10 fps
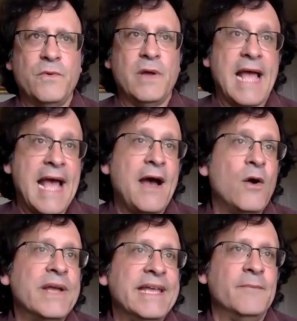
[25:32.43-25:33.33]

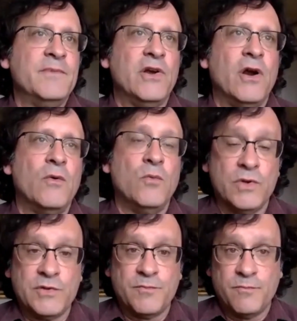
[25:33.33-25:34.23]
how EMDR
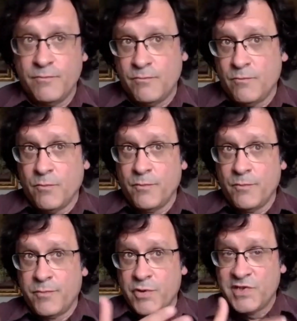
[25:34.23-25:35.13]
was
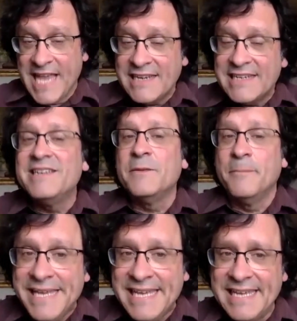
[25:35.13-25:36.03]
presented to
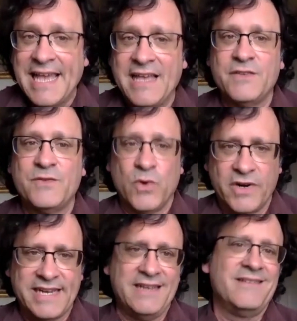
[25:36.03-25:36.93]
me as
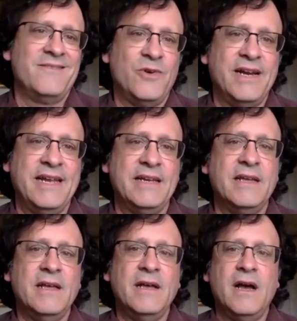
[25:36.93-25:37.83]
working, right?
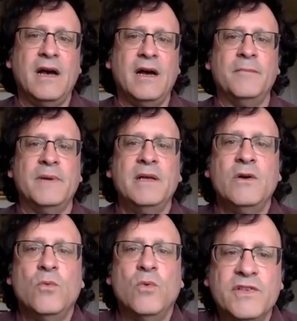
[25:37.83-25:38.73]

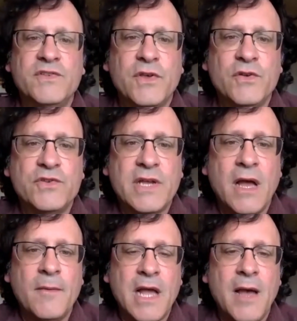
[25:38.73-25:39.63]
Was those
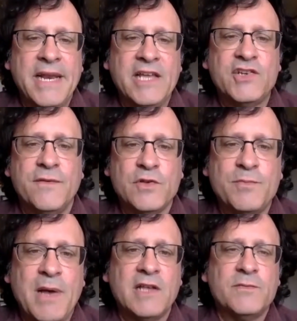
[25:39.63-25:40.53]
combination of those
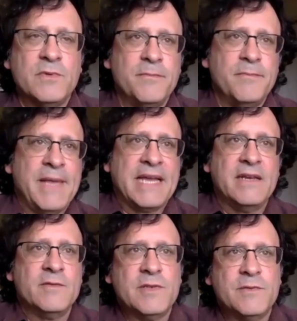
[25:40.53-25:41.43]
possible
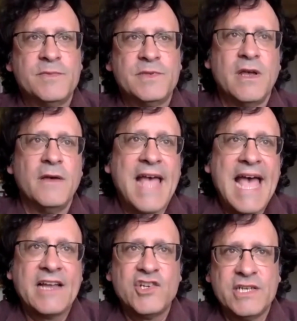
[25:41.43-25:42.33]
mechanisms of
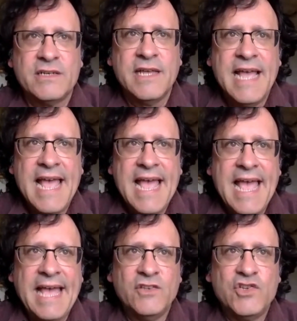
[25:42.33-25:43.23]
action.
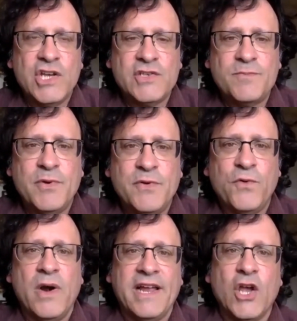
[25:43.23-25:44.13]
And just
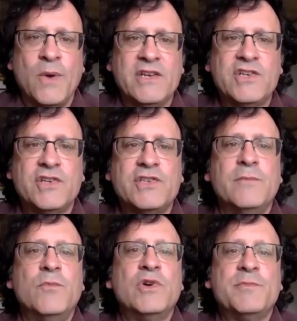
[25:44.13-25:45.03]
before I go into
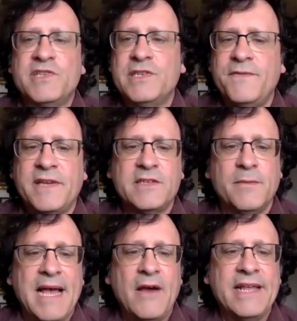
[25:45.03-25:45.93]
some more specifics
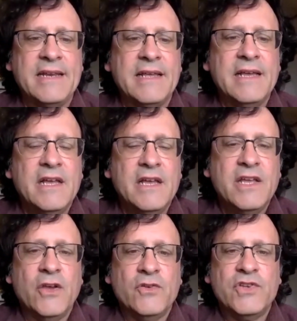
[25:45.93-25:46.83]
about it,
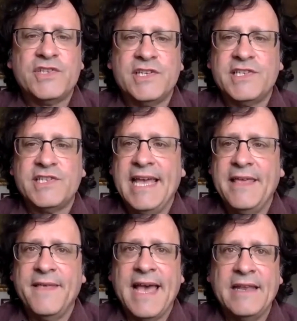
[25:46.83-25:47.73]
just to
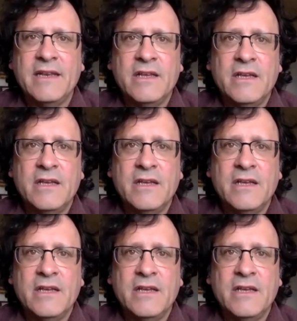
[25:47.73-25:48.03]
say that